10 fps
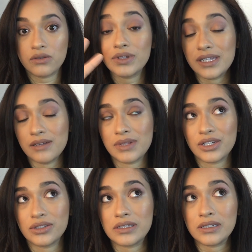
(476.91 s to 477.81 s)
three times
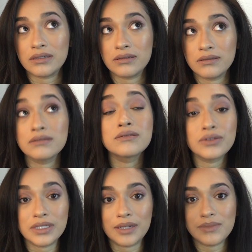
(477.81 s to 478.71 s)
actually,
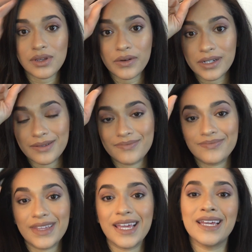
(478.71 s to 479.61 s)
3 times already,
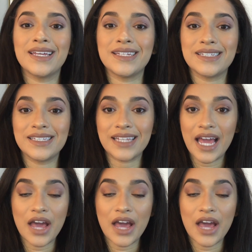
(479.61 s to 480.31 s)
and I